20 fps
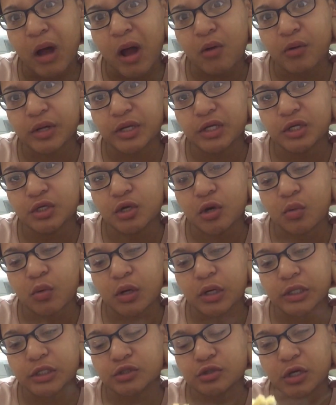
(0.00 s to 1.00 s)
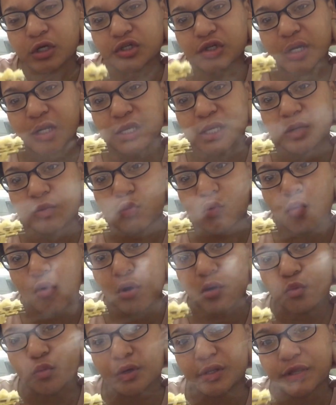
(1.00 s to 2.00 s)
our heat don't work, so I try to keep
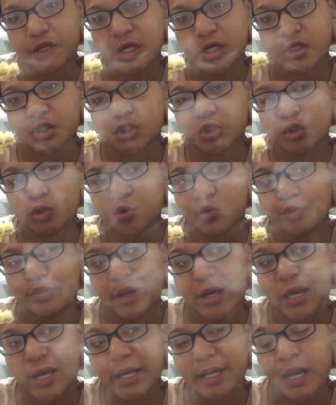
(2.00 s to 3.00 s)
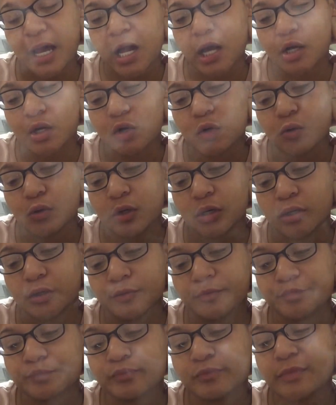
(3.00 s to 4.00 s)
warm with soup and hot
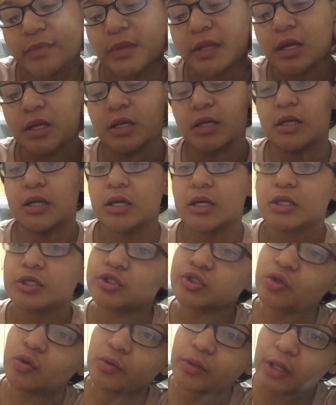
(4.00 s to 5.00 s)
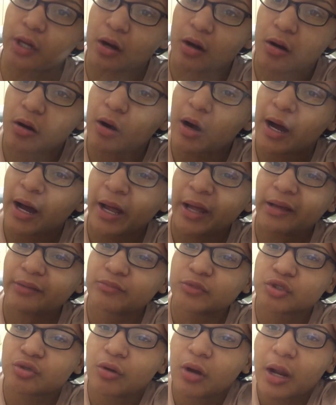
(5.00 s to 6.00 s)
cocoa. So y'all, I
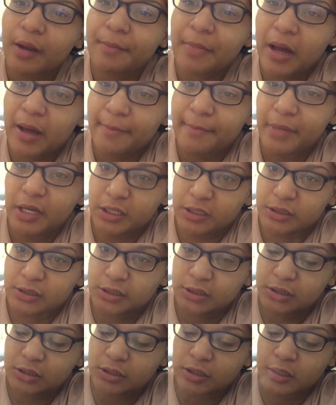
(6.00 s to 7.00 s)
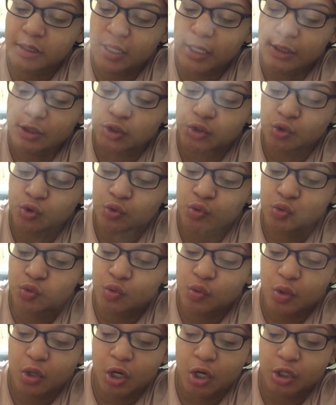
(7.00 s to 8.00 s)
am trying my best not
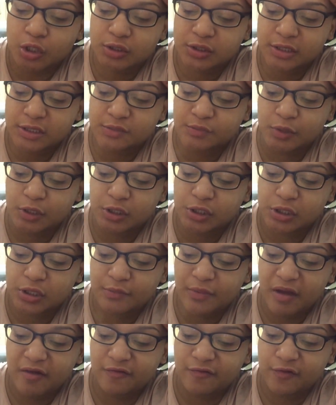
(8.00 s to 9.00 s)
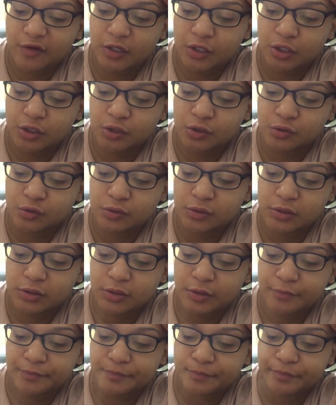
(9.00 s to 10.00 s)
to curse as much in my
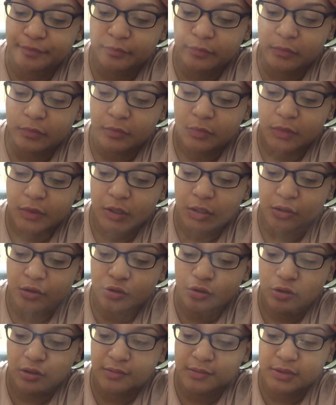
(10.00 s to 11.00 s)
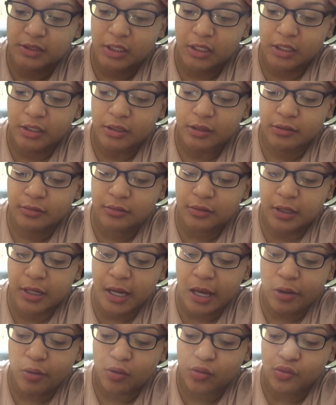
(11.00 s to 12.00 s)
videos. You know what I'm saying?
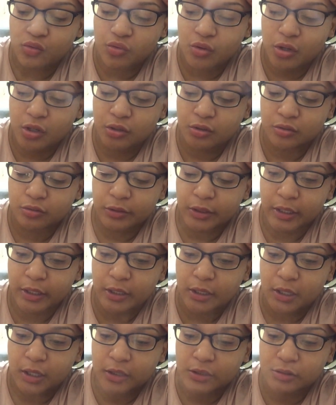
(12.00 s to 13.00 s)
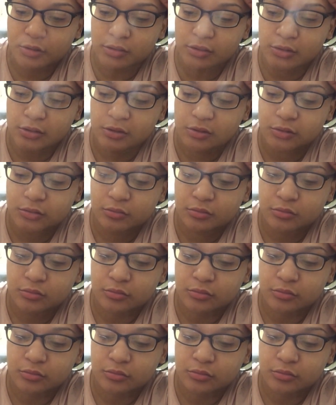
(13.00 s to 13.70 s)
I don't know, like, I just...